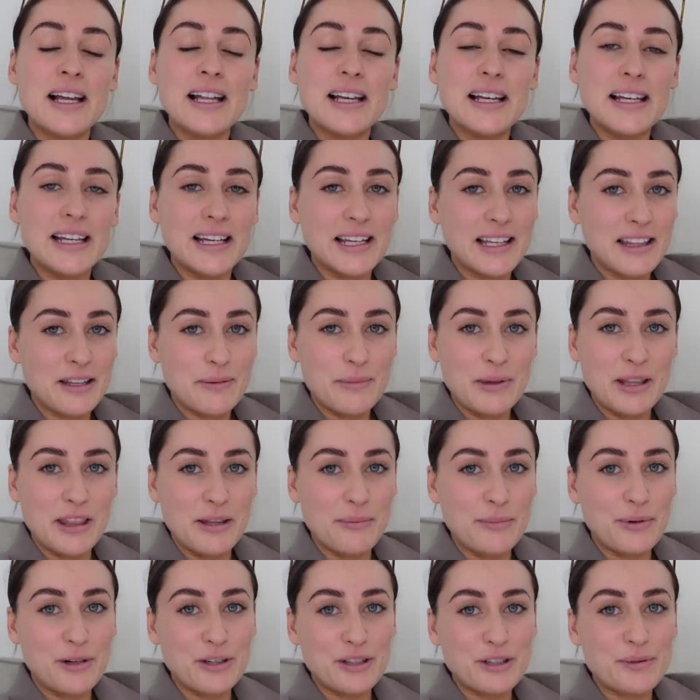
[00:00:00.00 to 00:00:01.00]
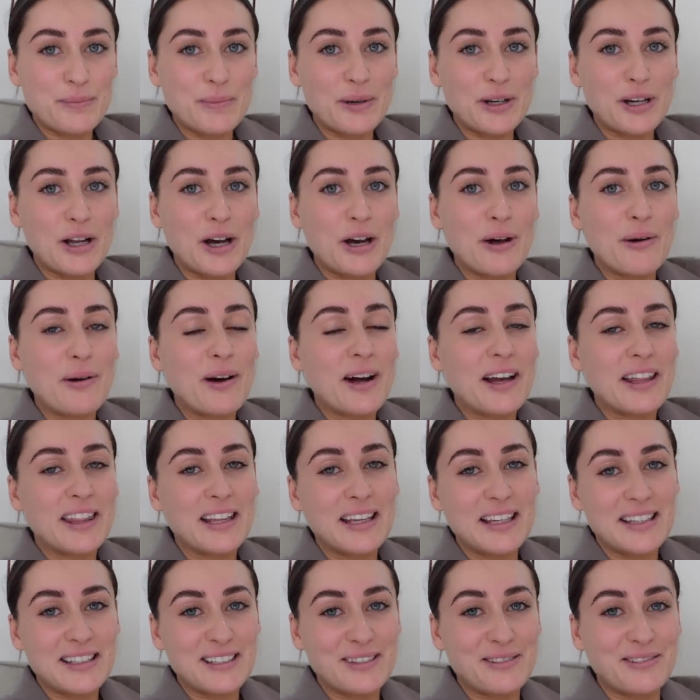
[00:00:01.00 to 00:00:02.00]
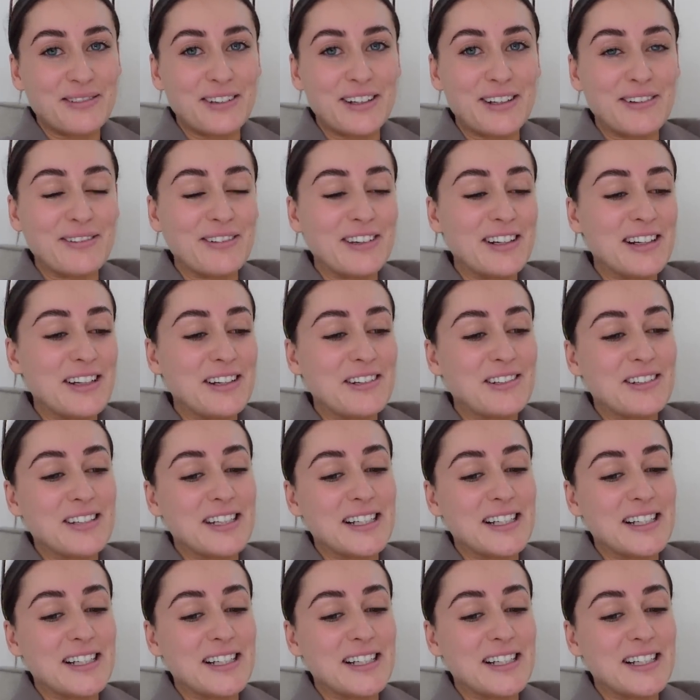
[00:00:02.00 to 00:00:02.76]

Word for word: link them in the box below i think it's a really really good